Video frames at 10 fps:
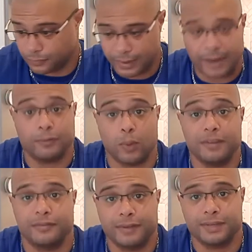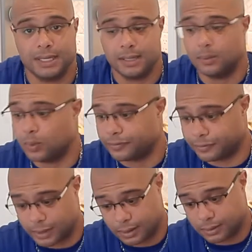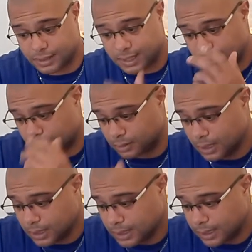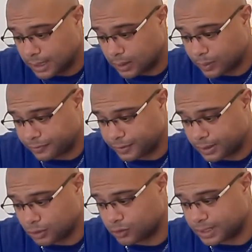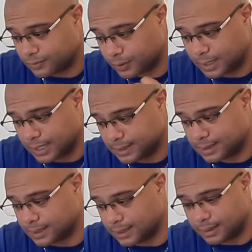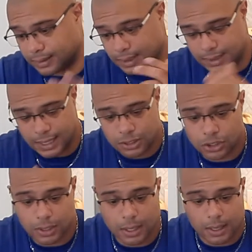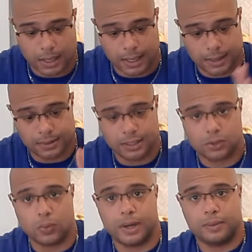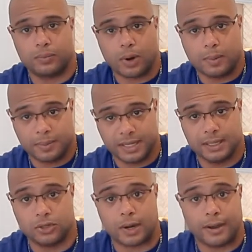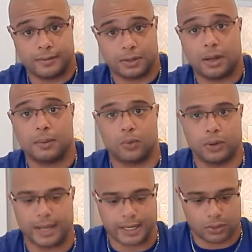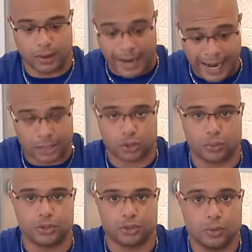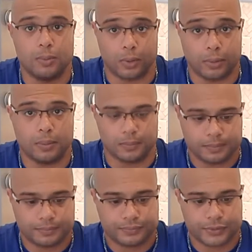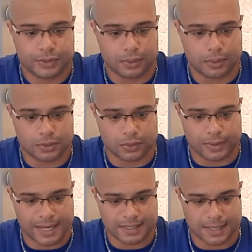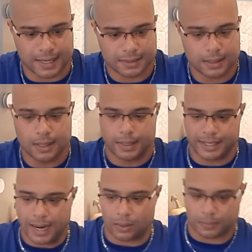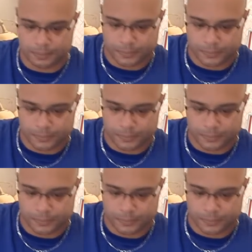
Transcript: F-150 with the center, with the transfer case engaged, and this one probably drives a lot more like your actual Subaru. So that's that. Now,